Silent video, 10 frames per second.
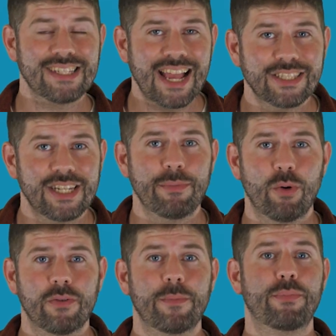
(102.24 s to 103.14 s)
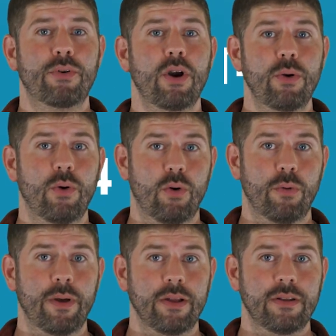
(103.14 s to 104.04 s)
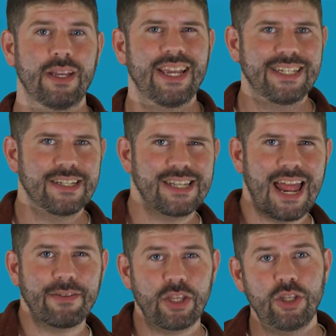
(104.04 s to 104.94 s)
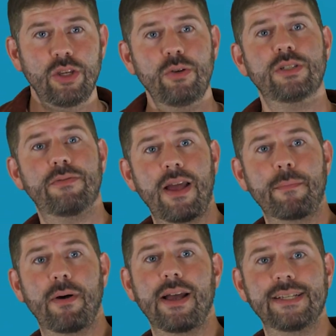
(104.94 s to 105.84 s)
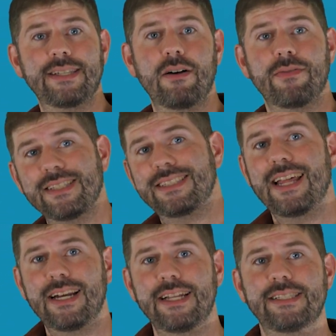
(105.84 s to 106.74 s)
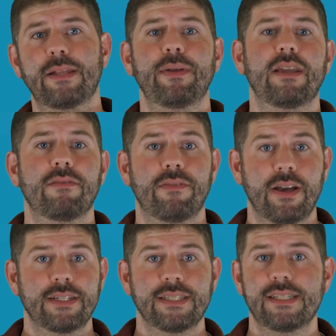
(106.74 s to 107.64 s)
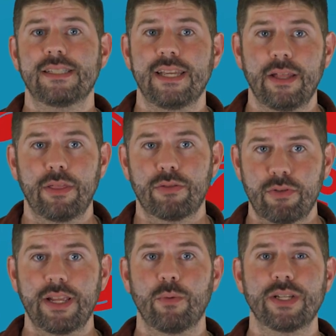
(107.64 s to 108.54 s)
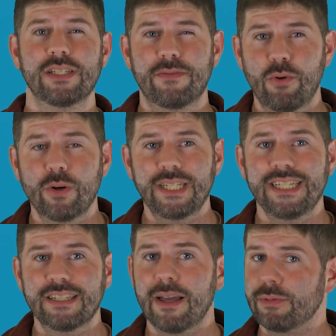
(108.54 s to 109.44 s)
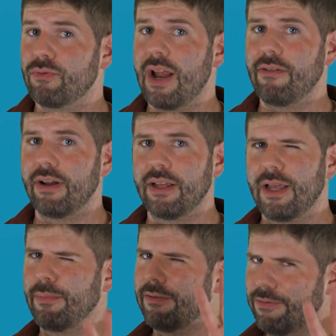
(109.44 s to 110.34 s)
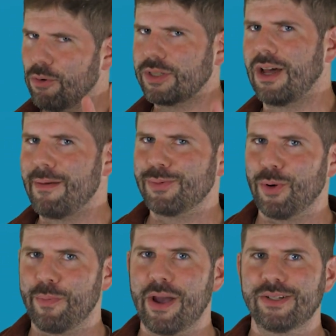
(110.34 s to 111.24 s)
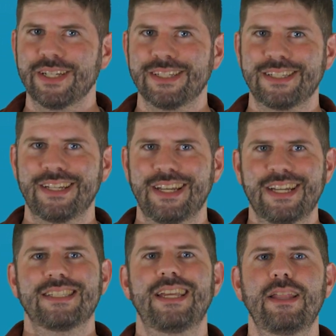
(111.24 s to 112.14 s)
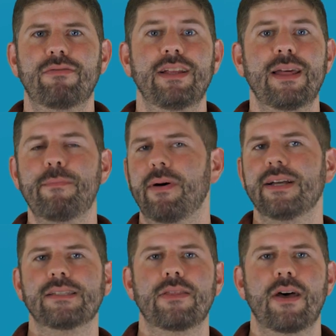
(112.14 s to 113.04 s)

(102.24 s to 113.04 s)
as actually more of a pro-hormone. It doesn't have a huge effect by itself. Instead, it needs to be converted to T3, which is 14 times rarer, but 4 times more potent. T3 then binds the